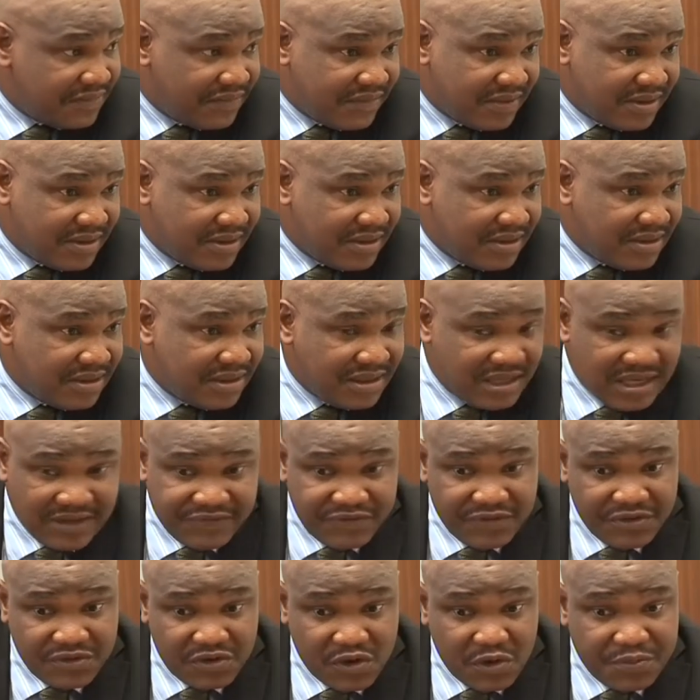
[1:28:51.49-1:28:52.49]
will
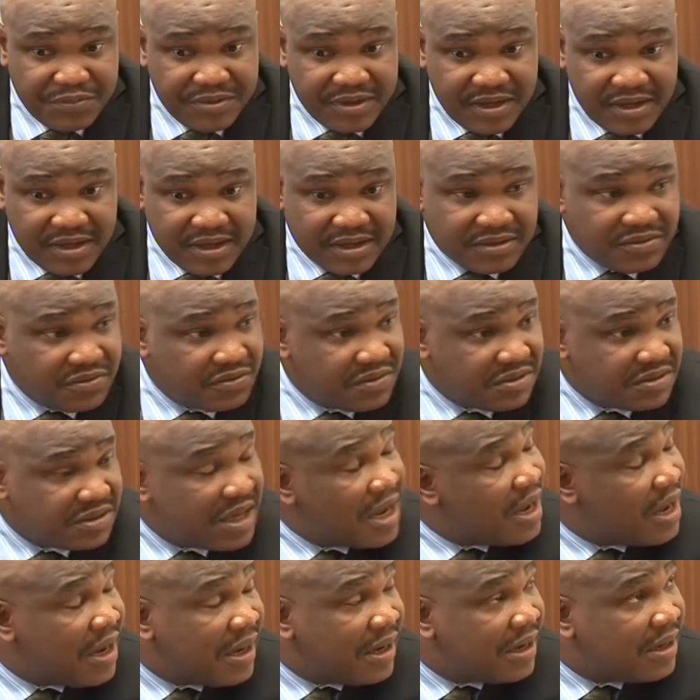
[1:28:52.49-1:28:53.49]
give you the opening that you
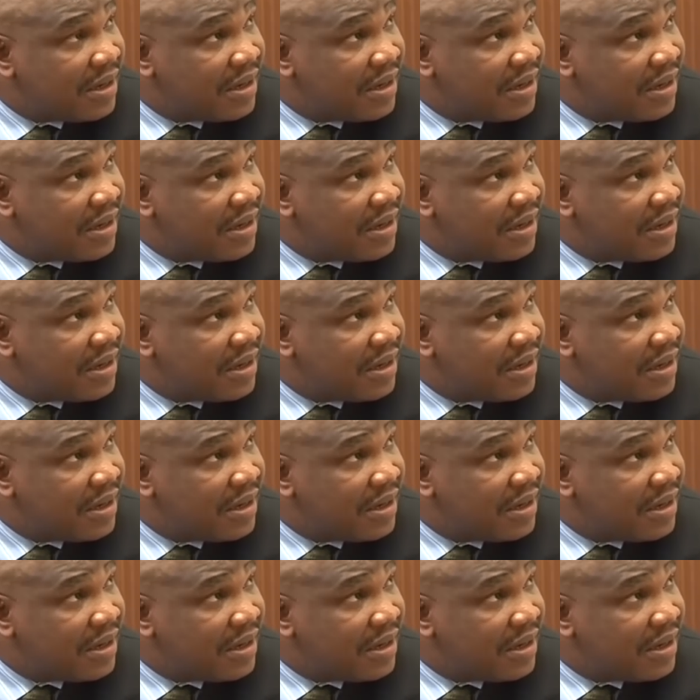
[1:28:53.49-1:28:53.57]
desire.